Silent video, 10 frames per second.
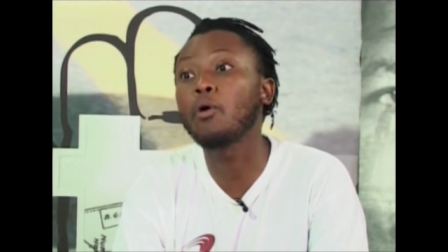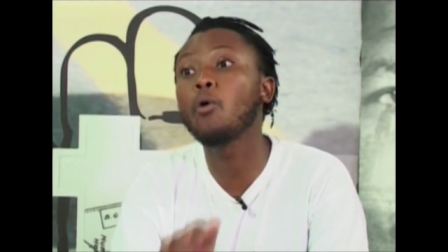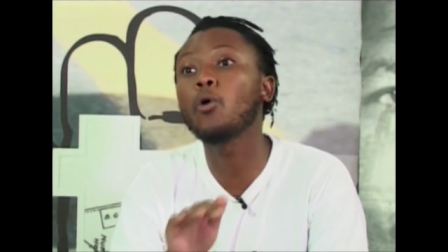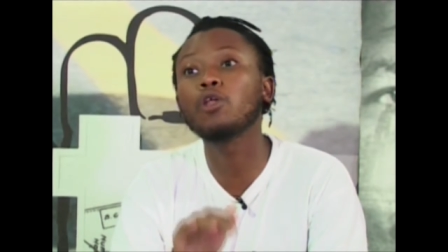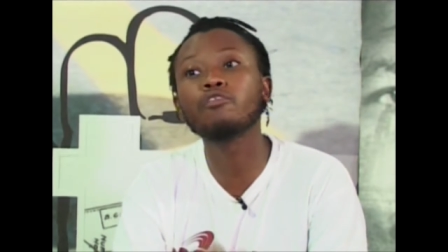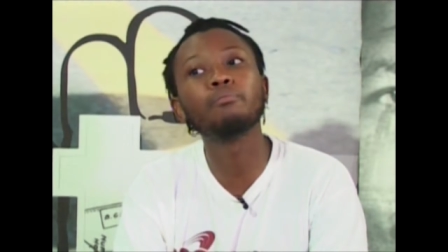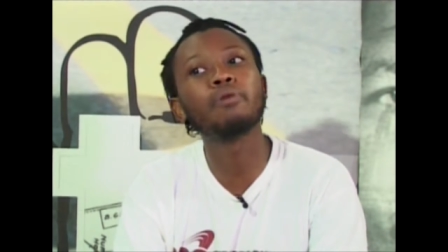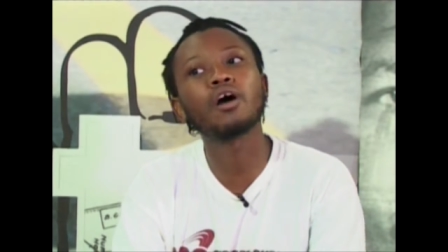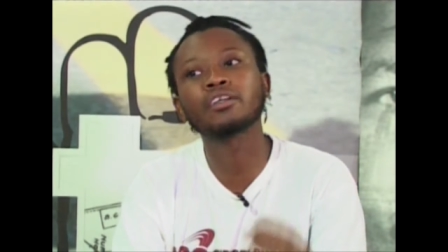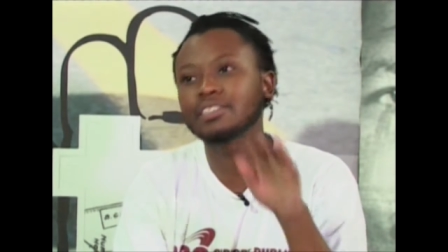all of the
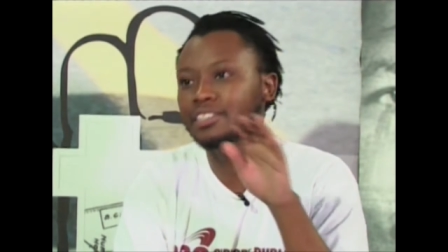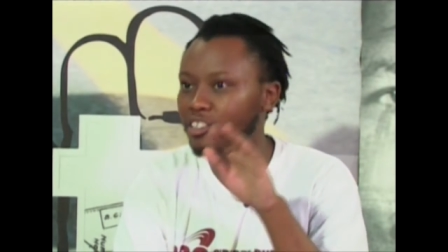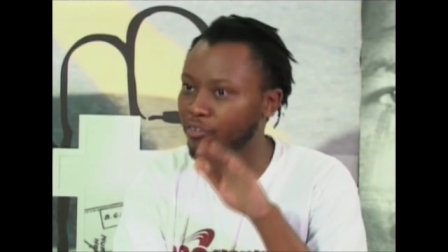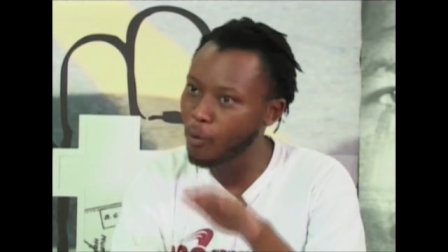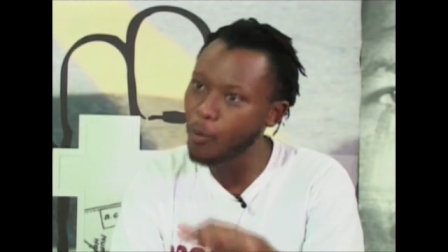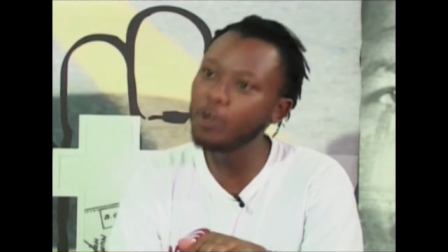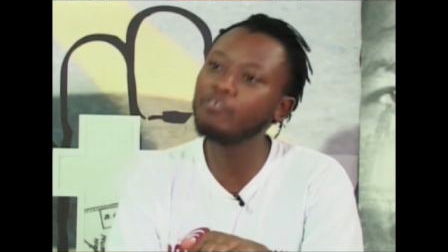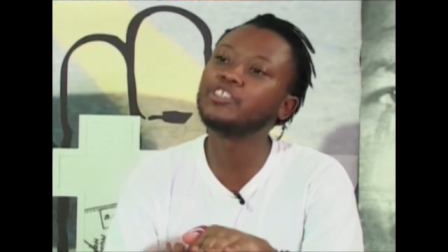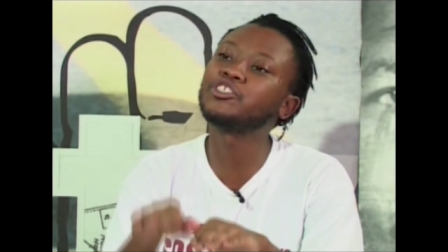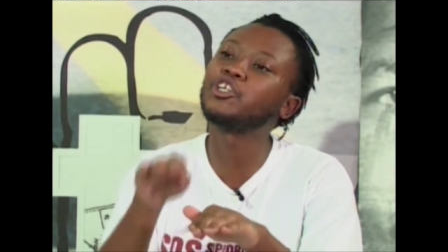boxes of all
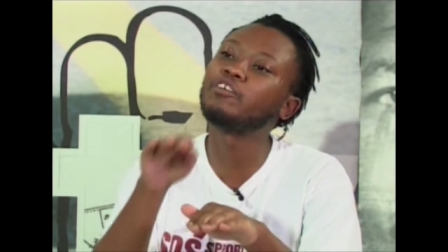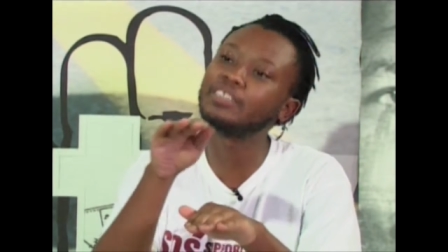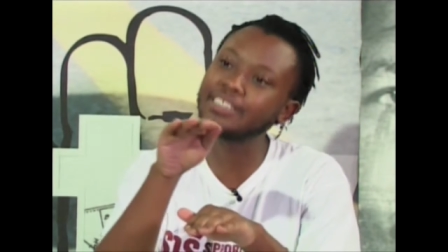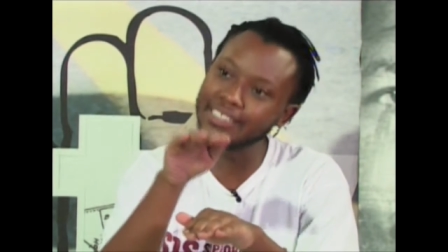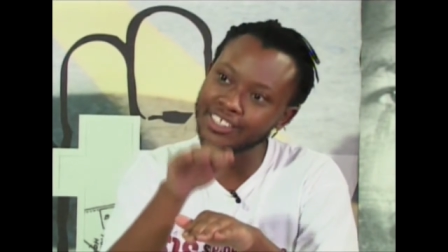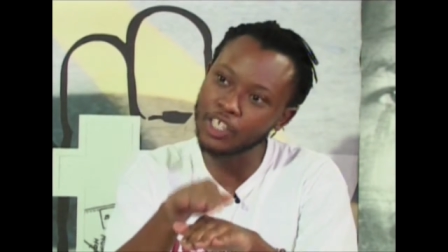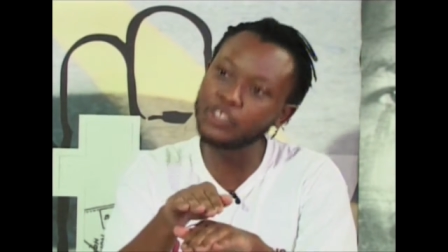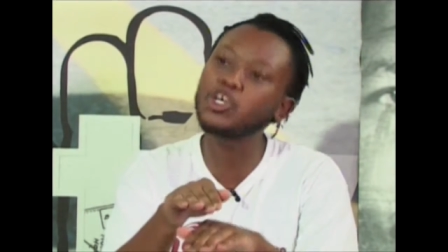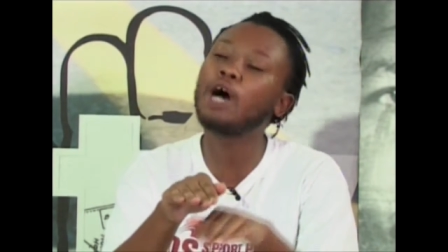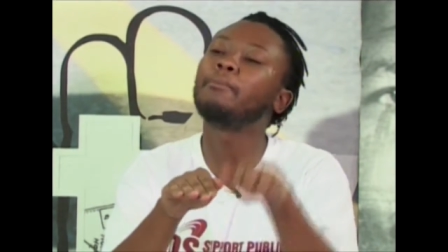of the services
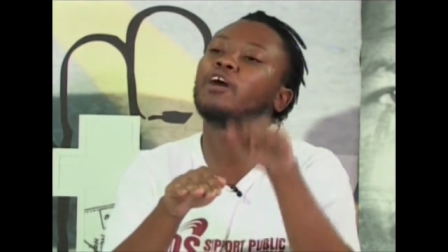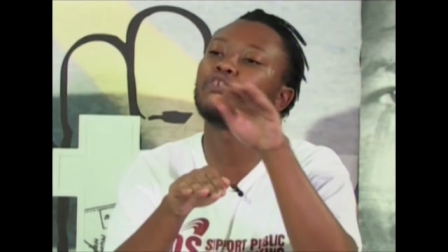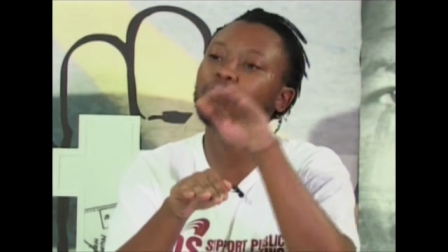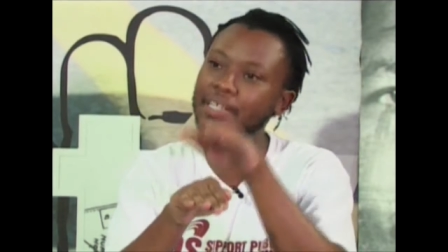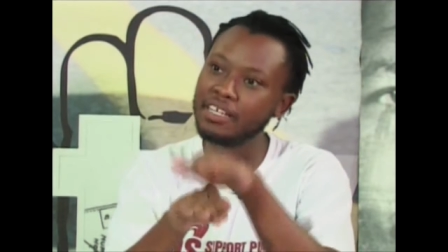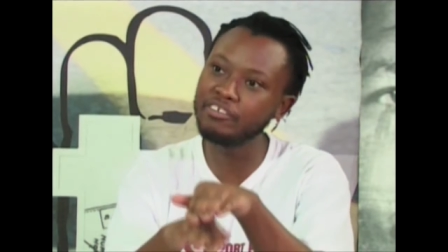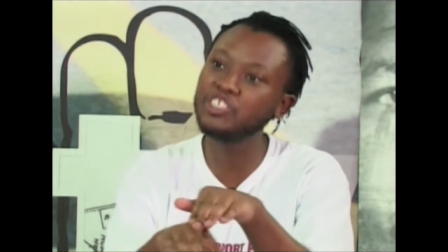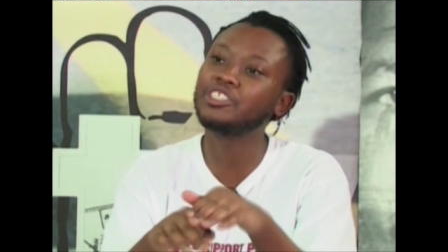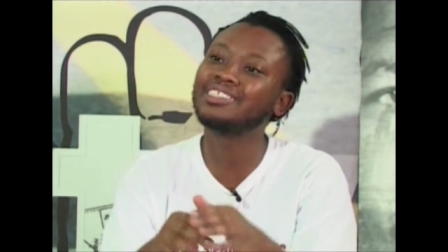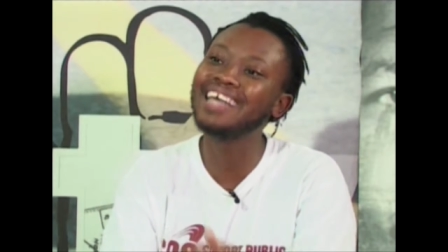on top of your
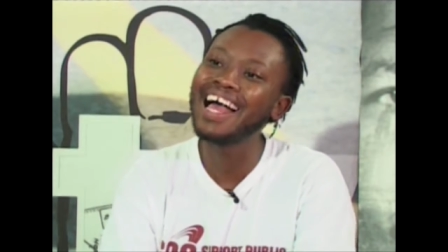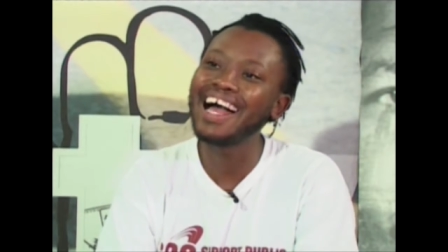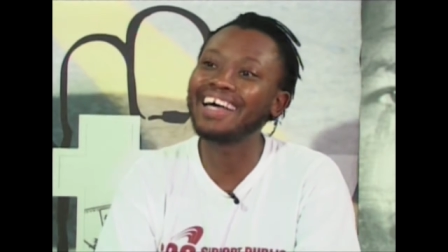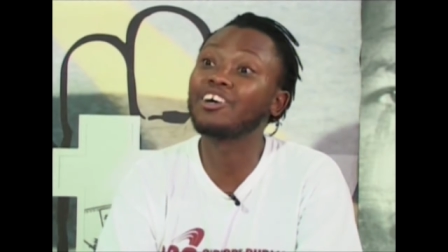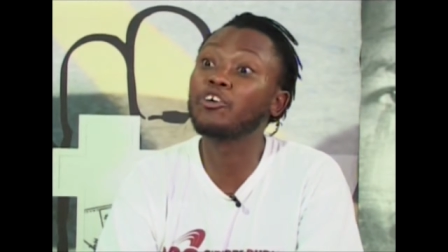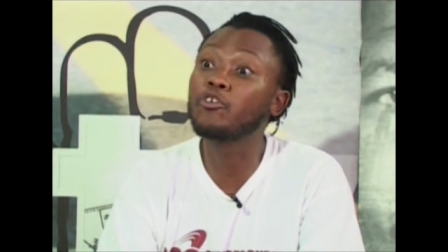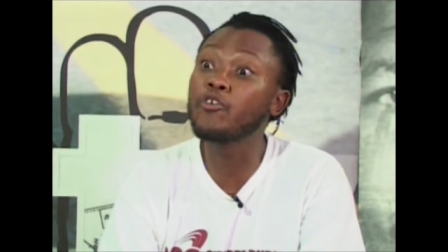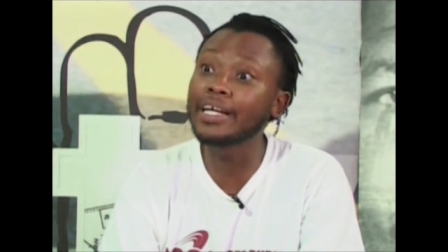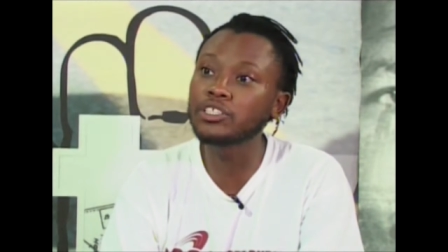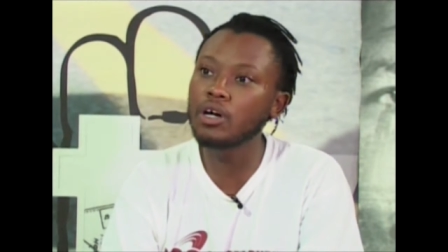television at a
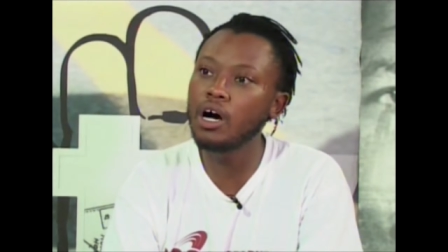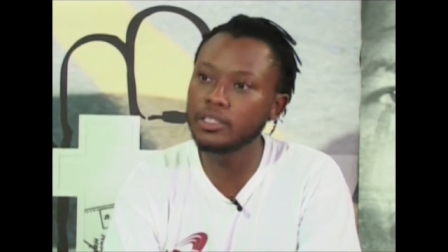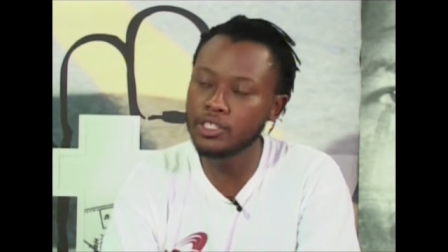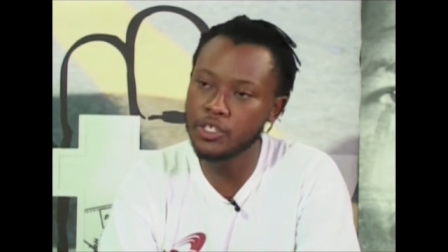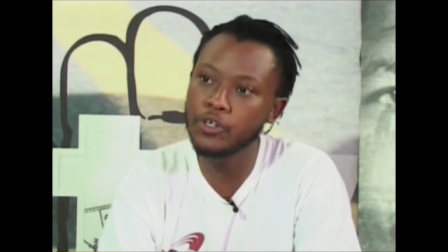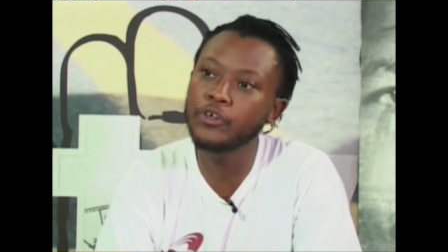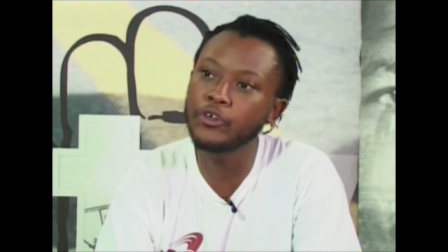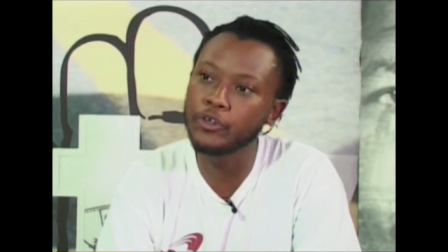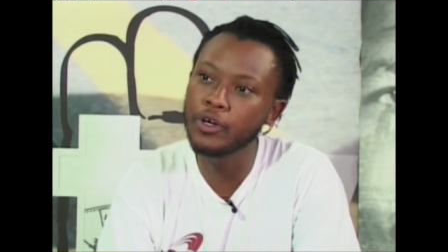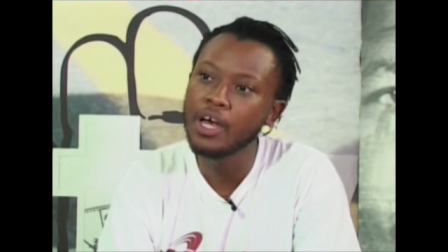great cost to
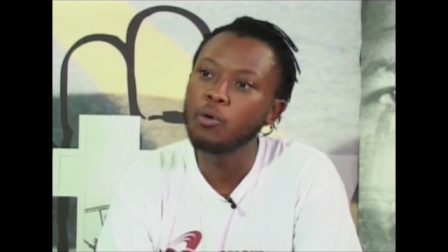you,